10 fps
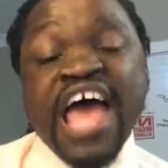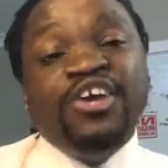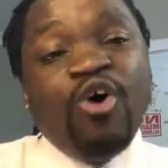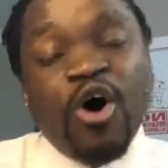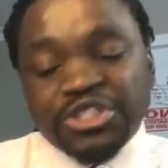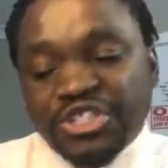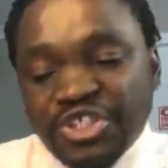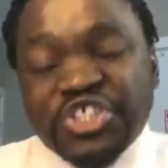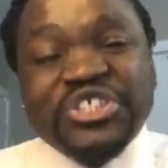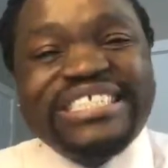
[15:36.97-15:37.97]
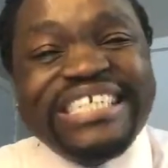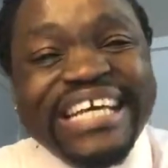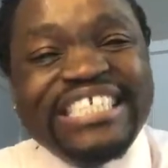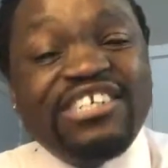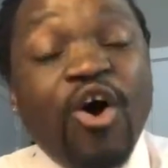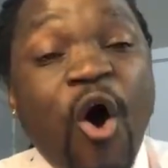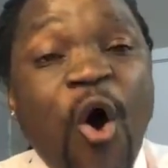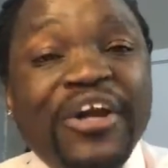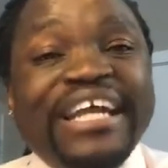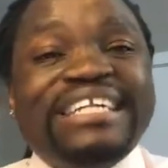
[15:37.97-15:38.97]
You also should teach your
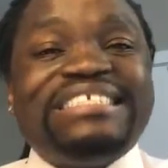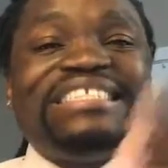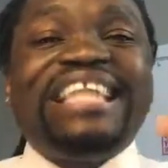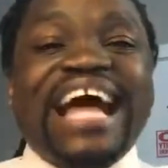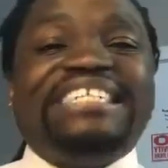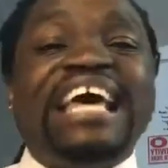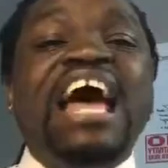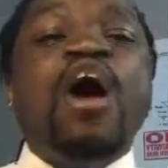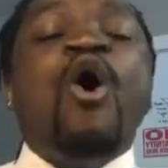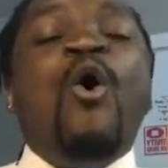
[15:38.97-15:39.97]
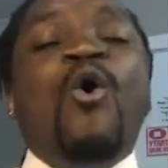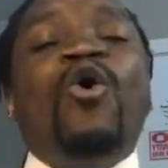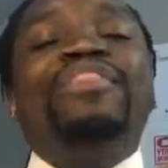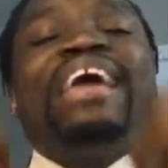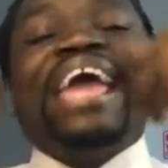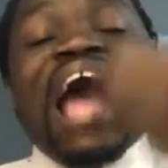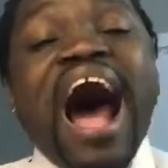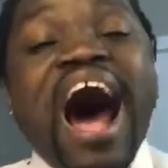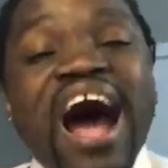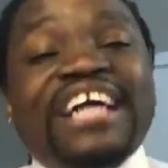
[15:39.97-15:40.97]
audience that who they
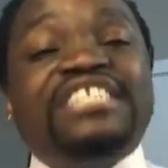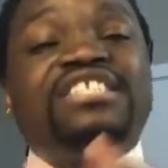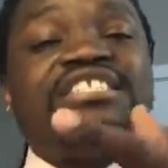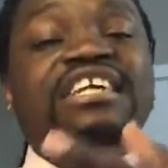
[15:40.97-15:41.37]
are is,